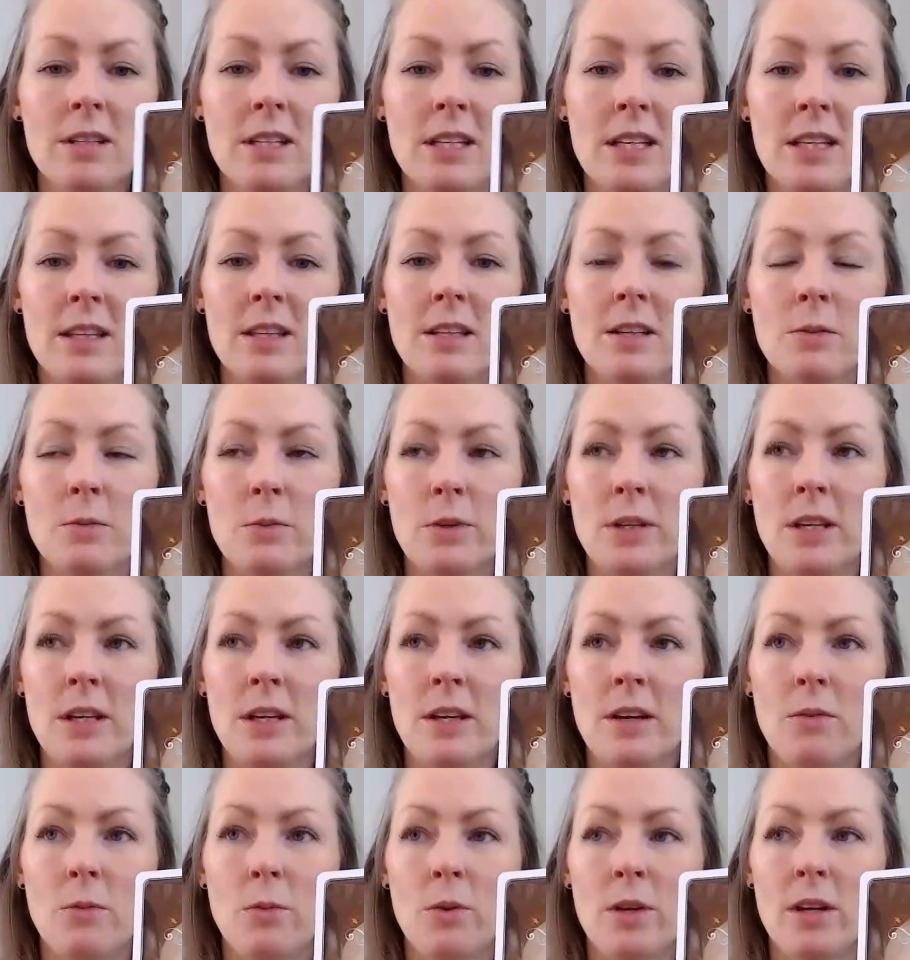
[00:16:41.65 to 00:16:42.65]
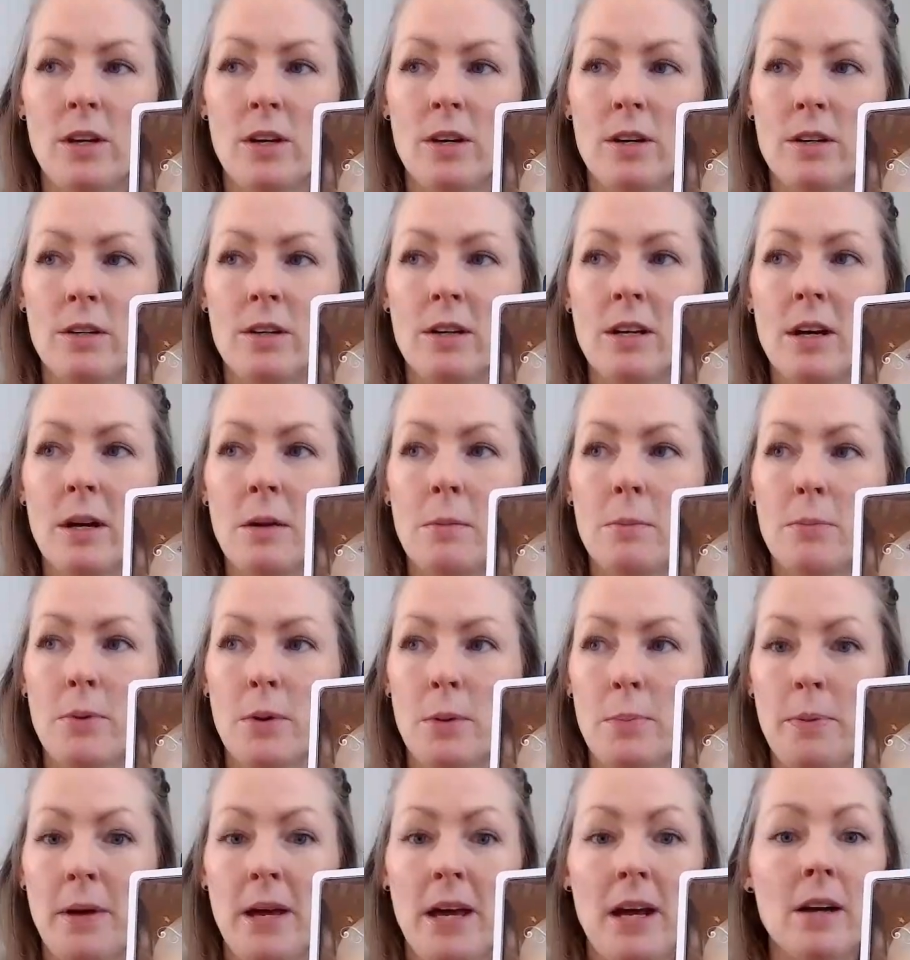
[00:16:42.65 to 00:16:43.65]
Either we we are
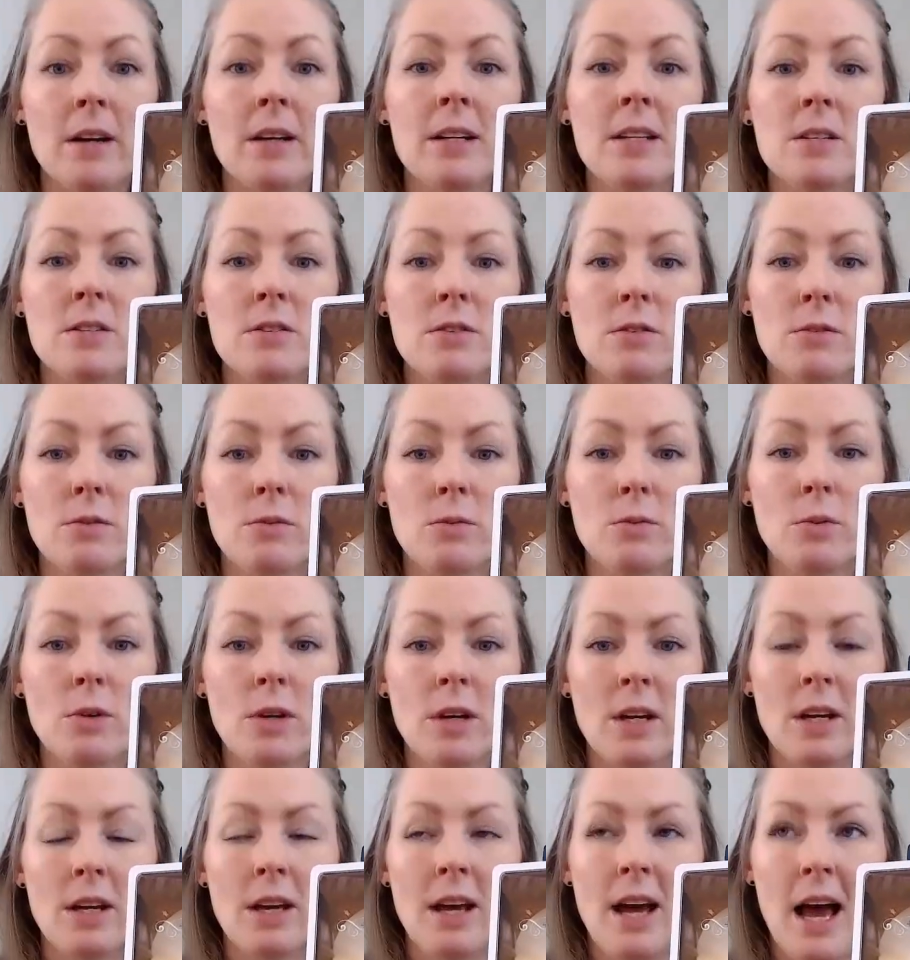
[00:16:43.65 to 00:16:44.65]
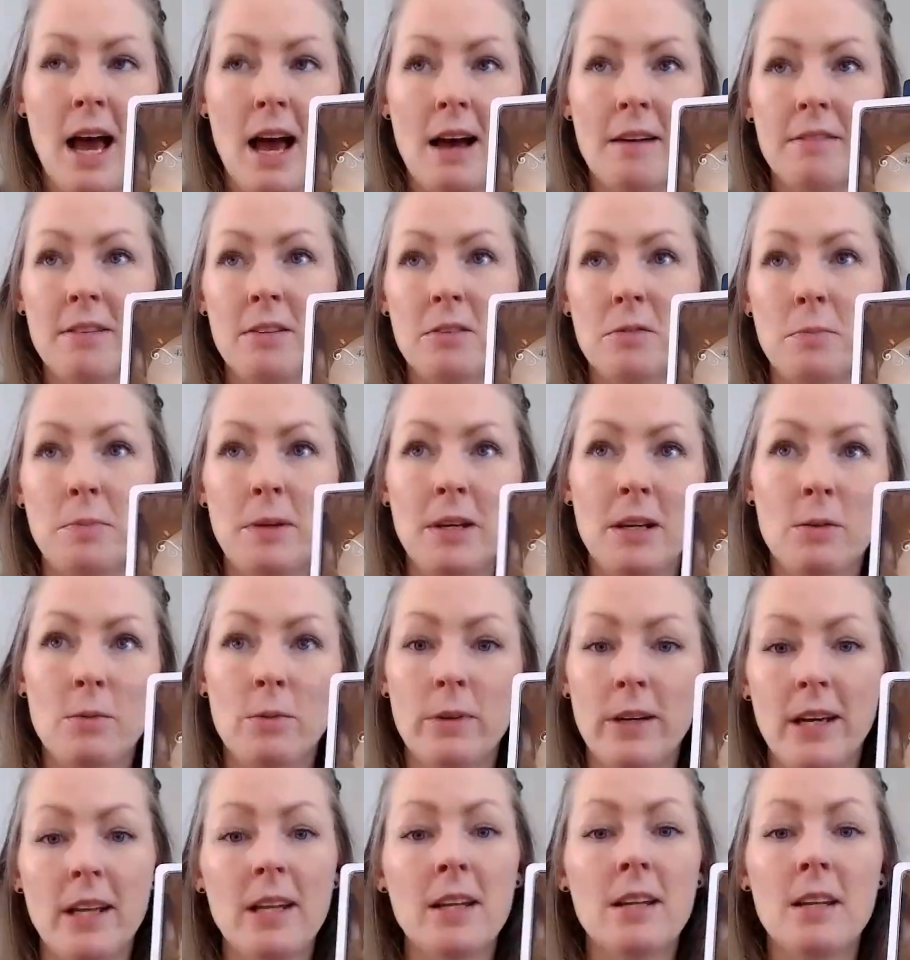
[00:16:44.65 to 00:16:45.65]
preparing to have this big
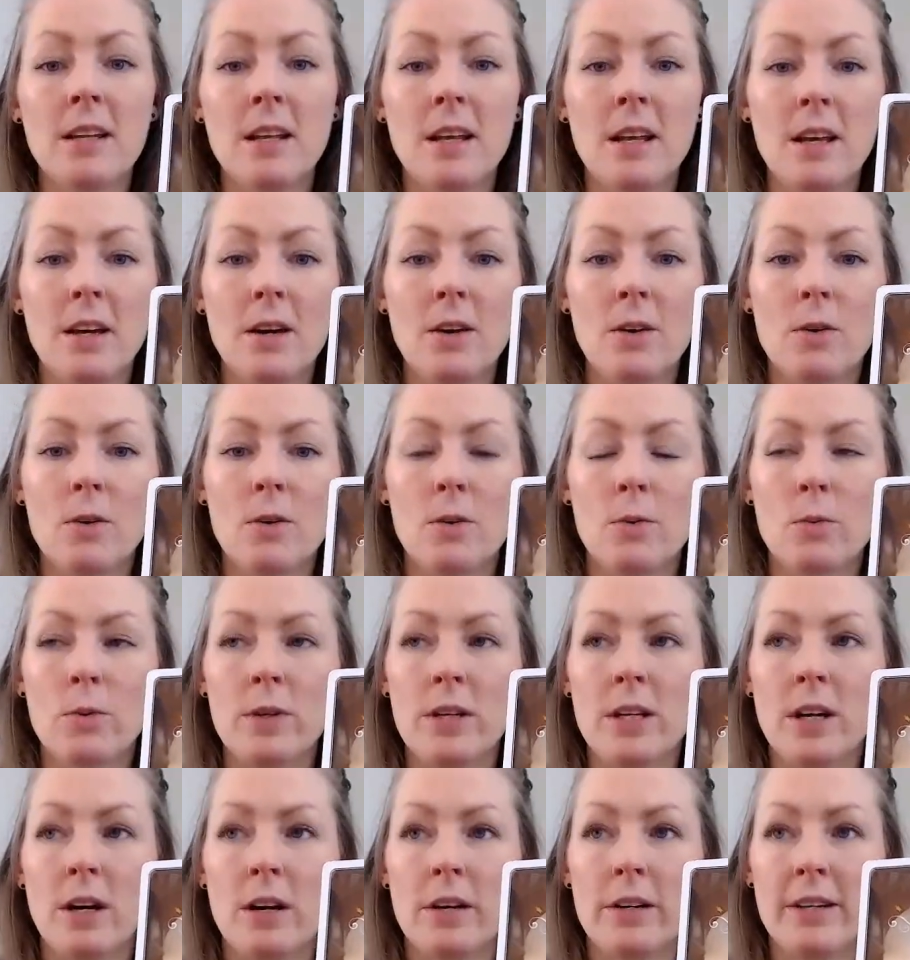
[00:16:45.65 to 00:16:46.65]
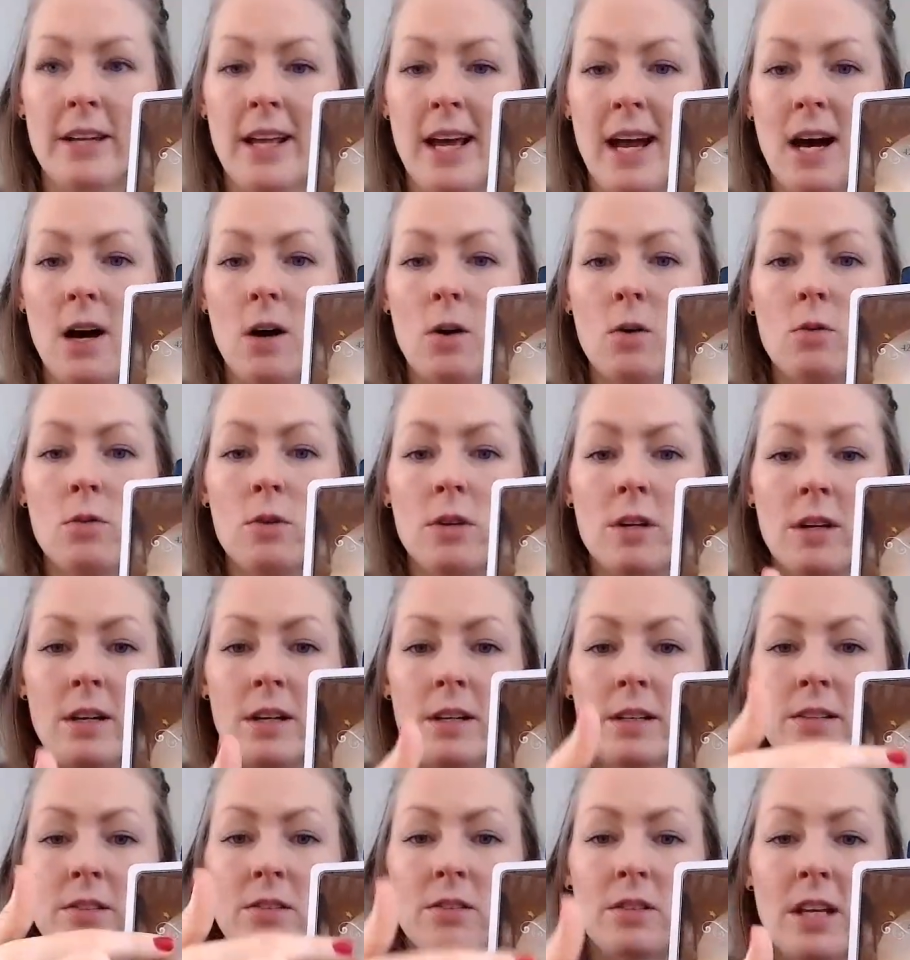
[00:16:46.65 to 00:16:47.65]
win, or we are now
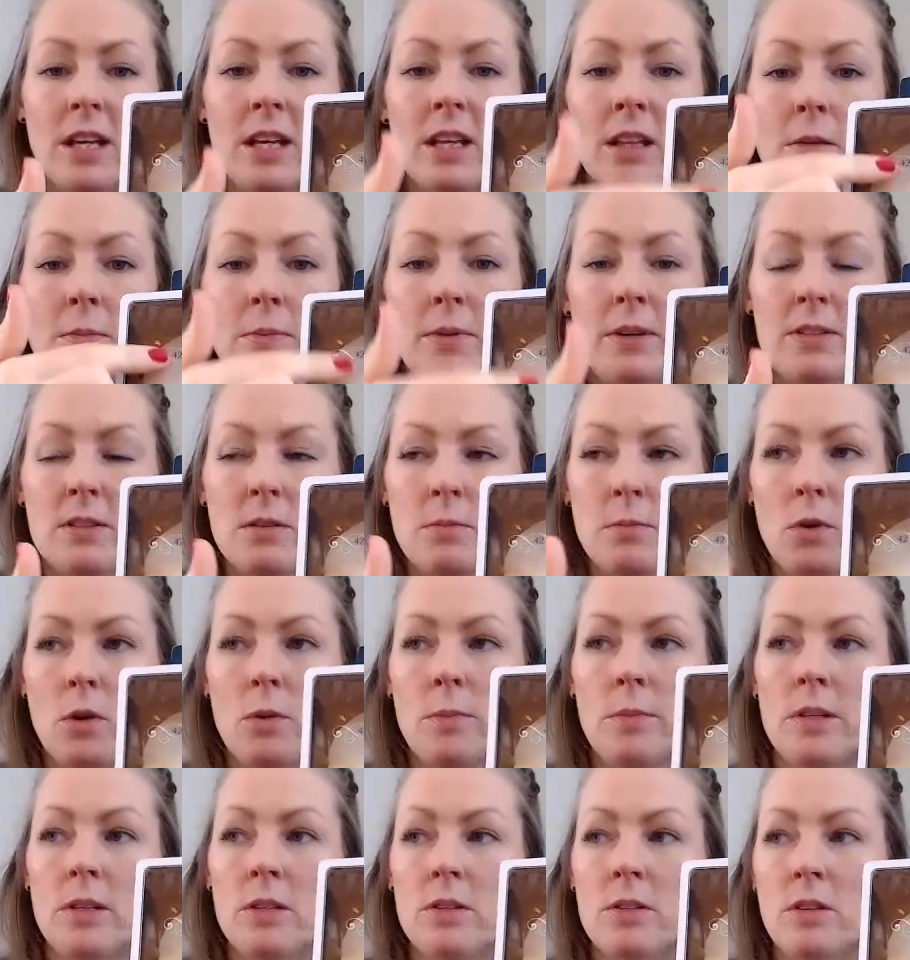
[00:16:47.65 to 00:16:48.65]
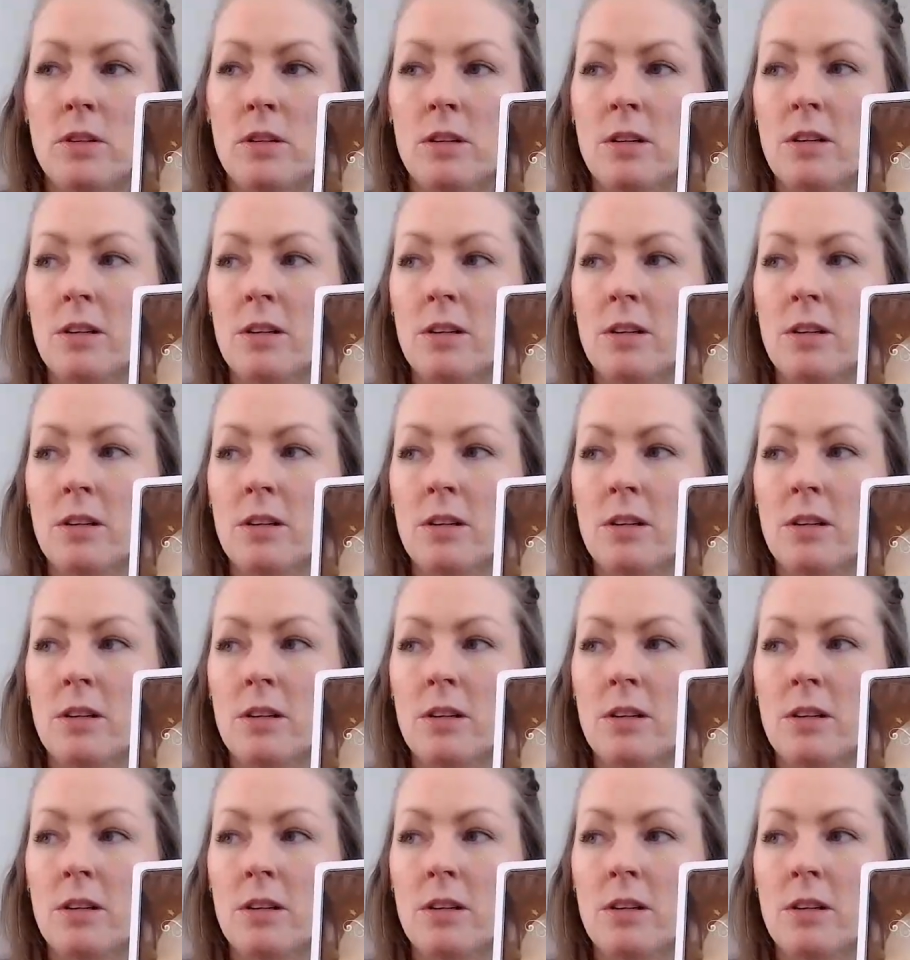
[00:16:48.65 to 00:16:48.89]
staying in the present moment,